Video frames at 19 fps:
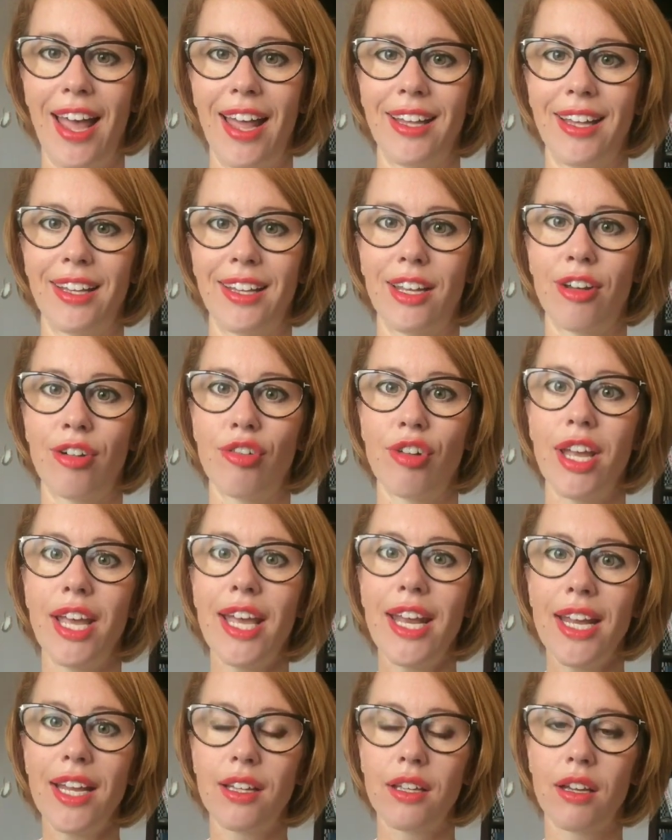and
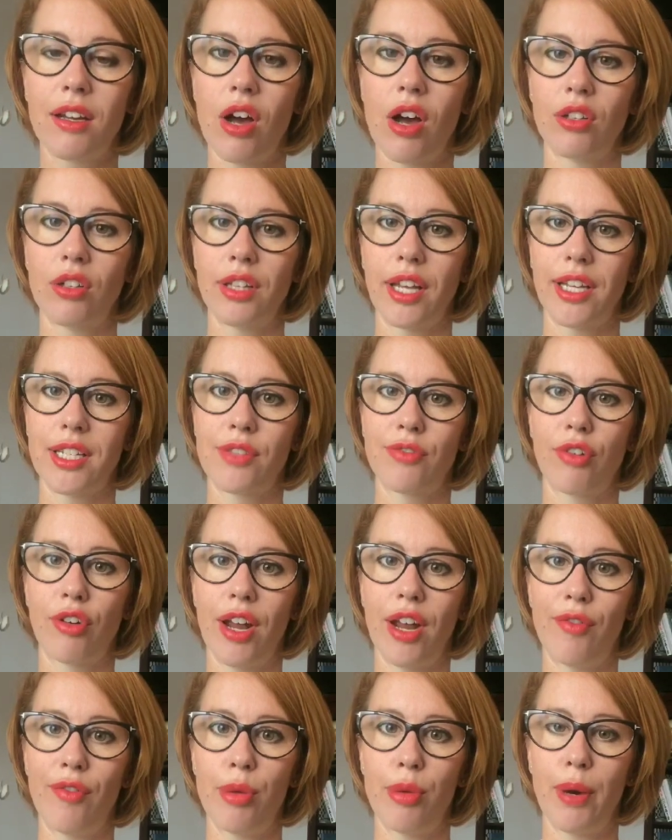creating the context
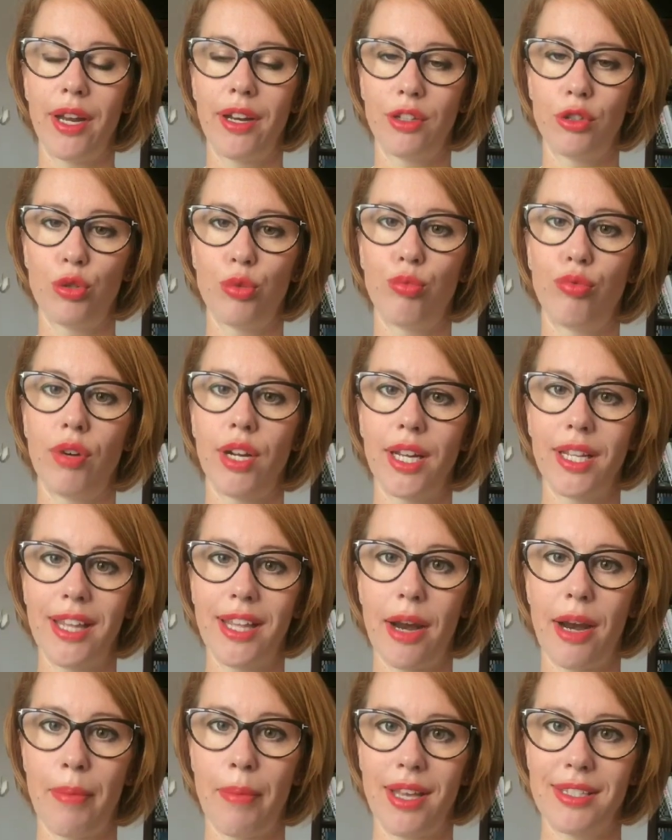for everybody to bring
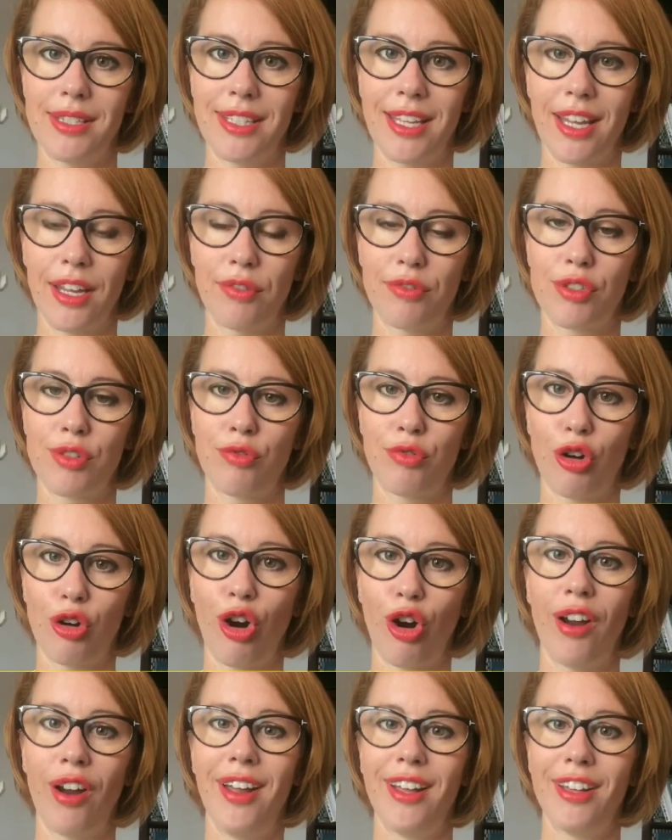their best gifts
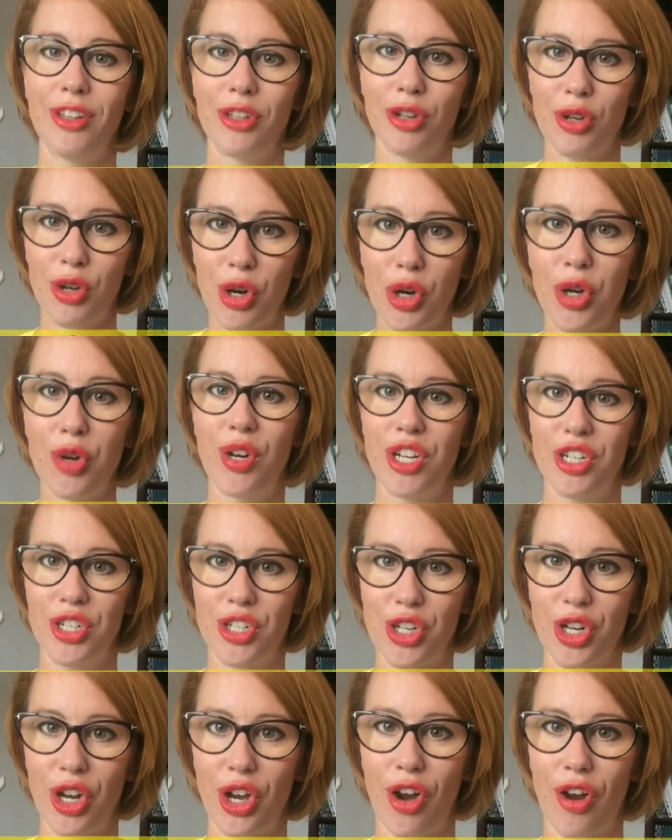for the
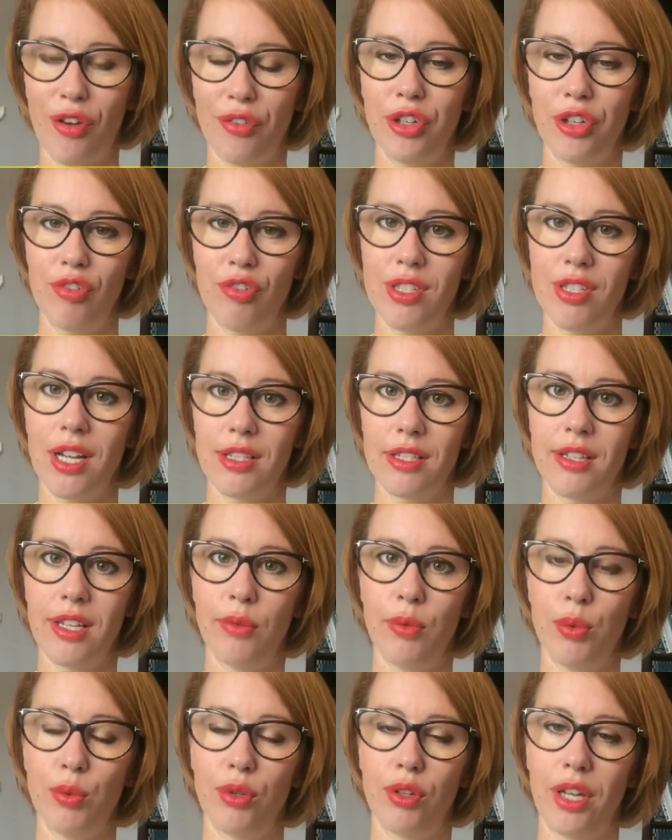co-creation of the results
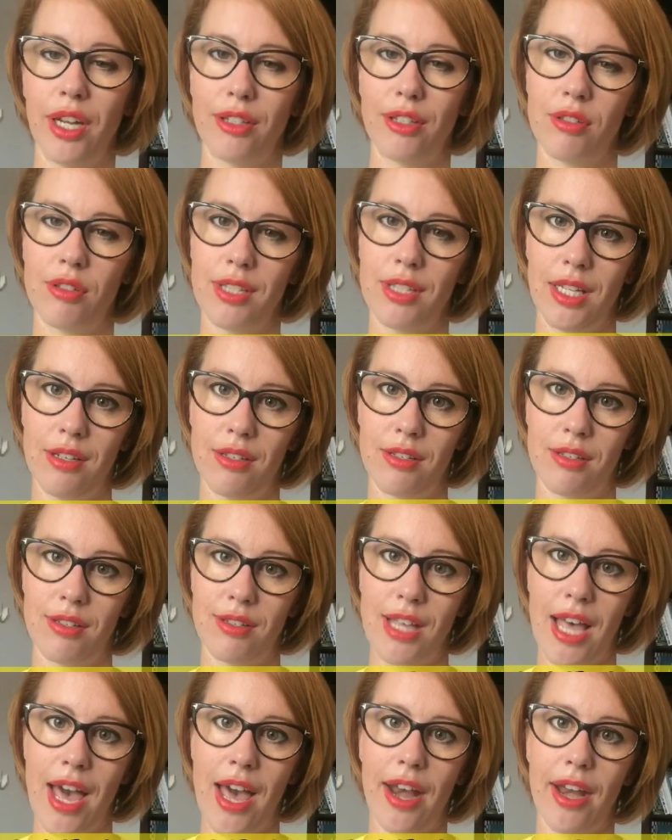that we would like to see in the
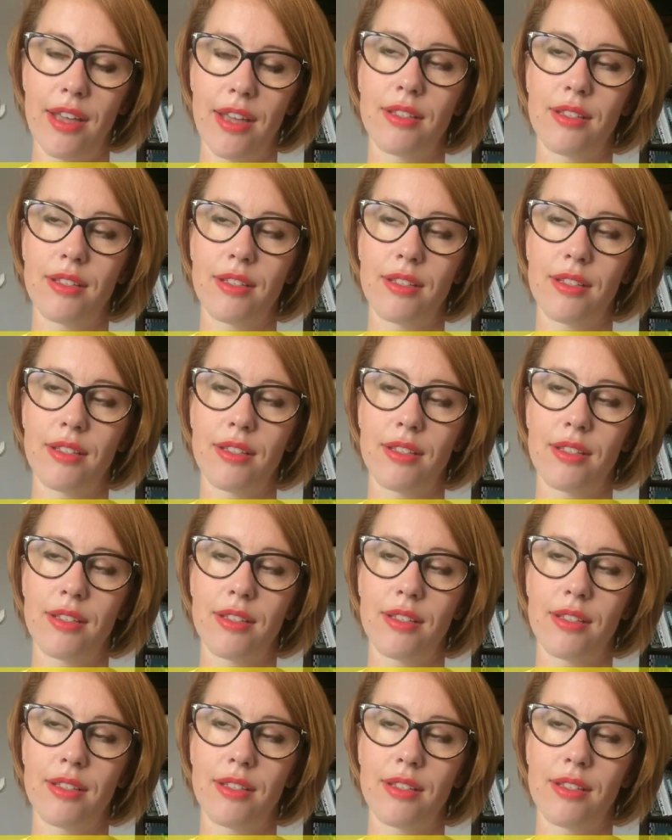society.